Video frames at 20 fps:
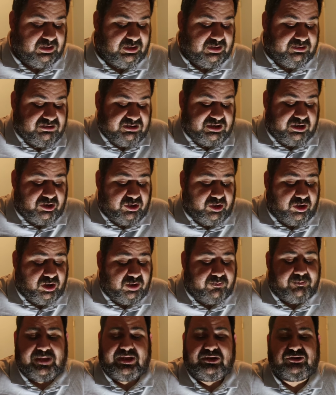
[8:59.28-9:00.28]
it's going to
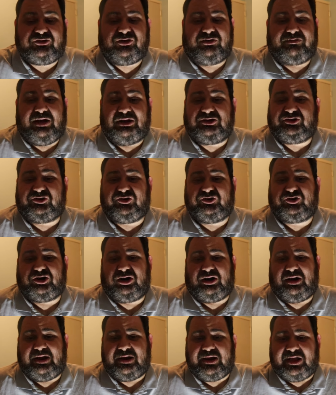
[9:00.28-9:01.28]
hurt me too much to
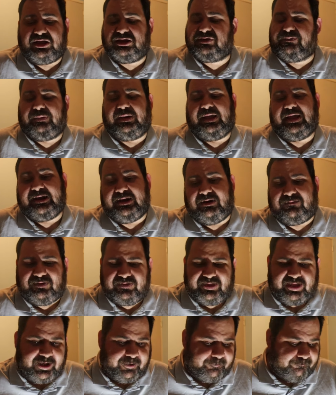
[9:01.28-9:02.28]
try and explain
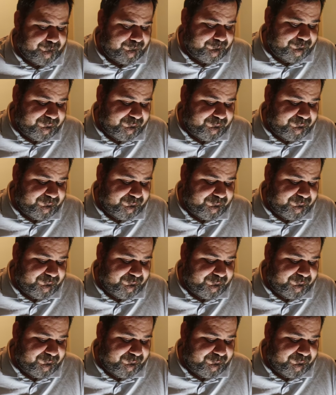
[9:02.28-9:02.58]
everything.